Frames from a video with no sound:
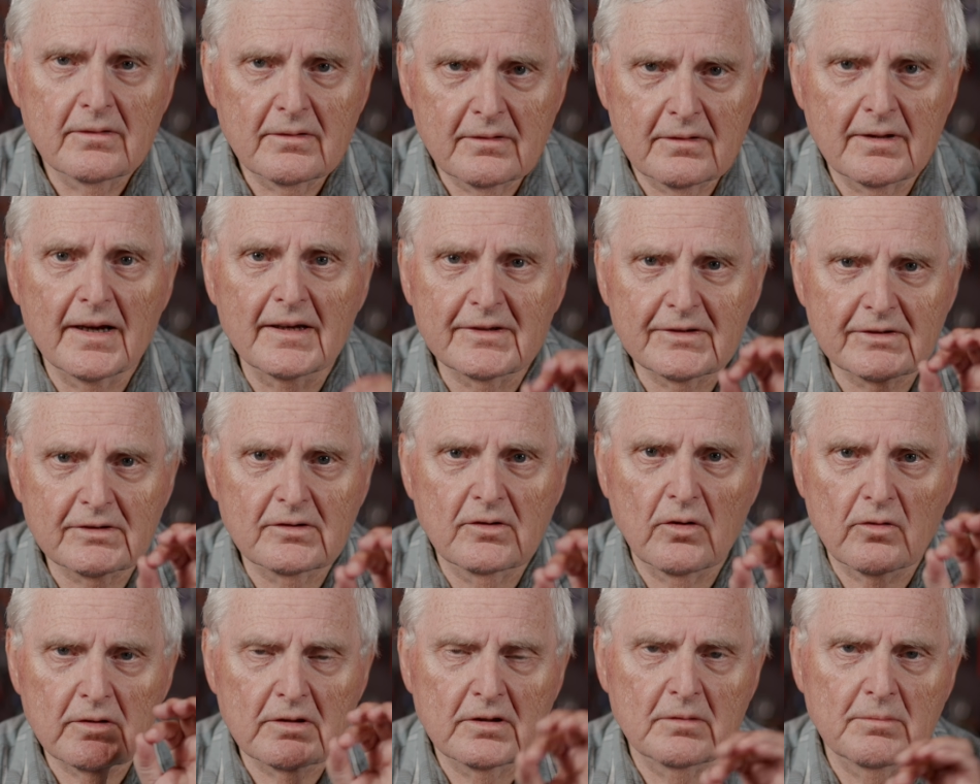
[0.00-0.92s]
That's
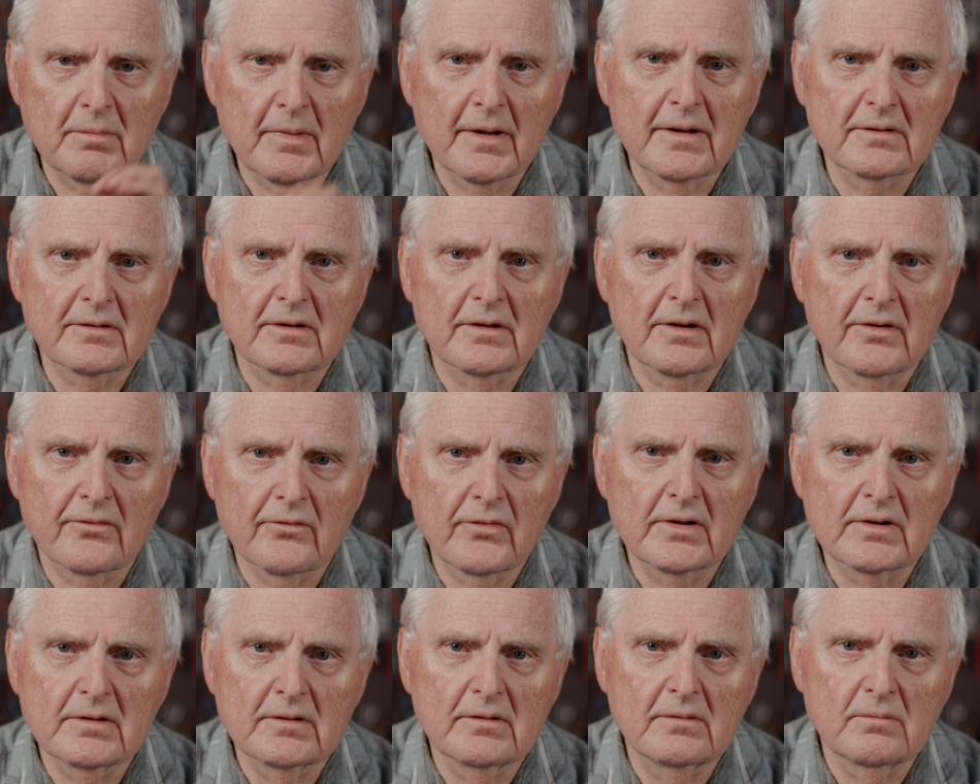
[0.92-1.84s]
going to make that
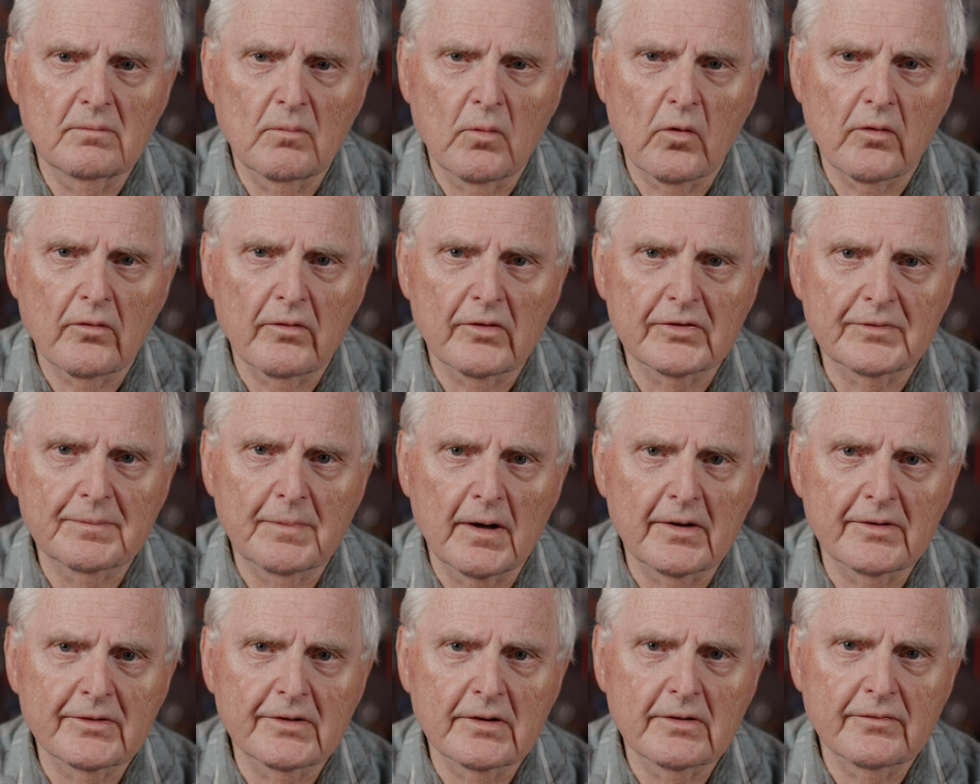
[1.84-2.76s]
reed more
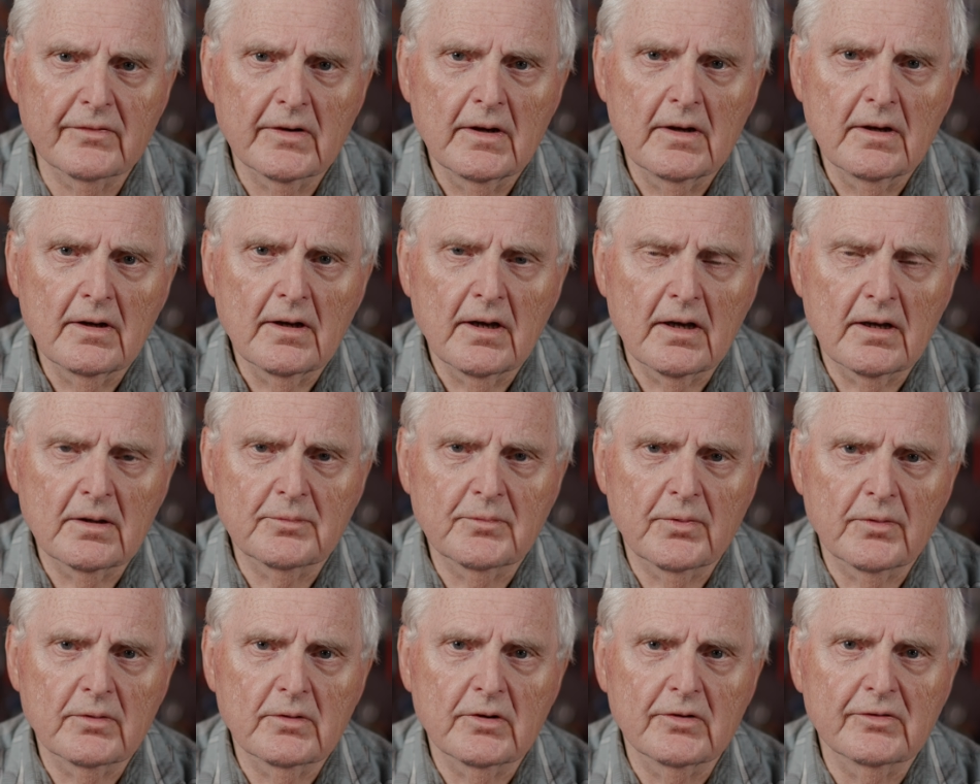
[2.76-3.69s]
responsive and
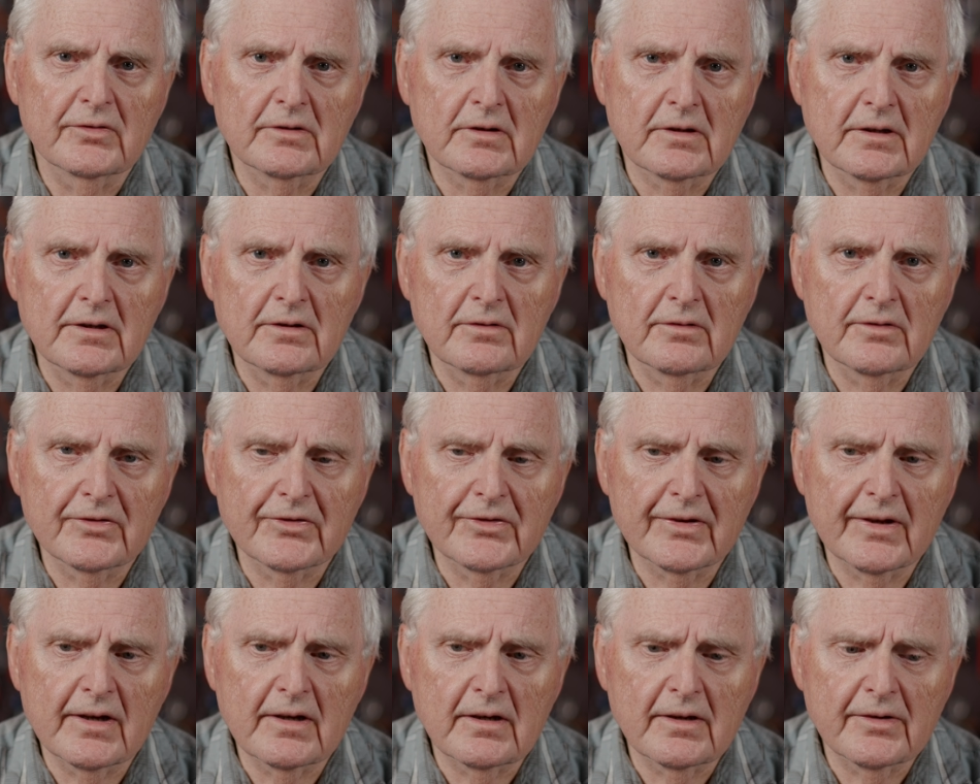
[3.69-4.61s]
produce clearer
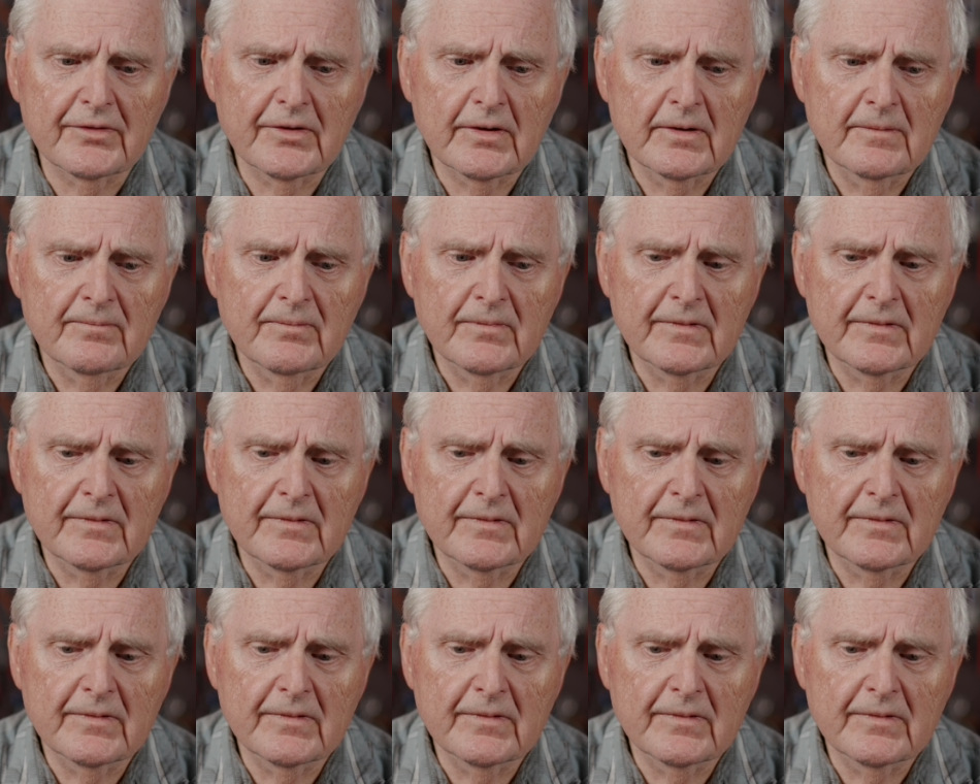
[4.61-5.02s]
sounds.